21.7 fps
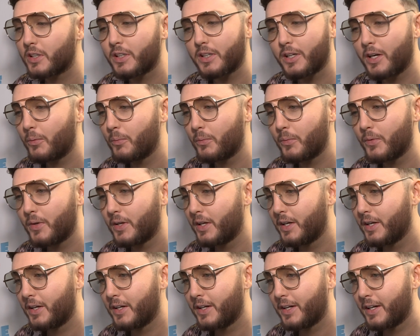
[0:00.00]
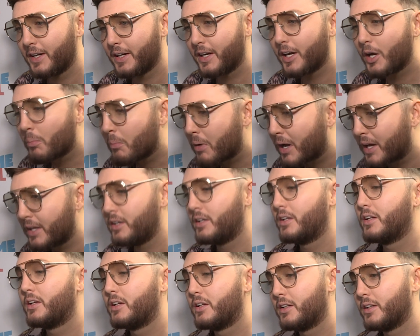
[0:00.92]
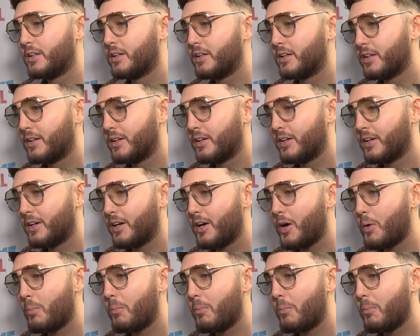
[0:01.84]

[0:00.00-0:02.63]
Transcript: You're a what? Just a man? A man. Oh, I like that.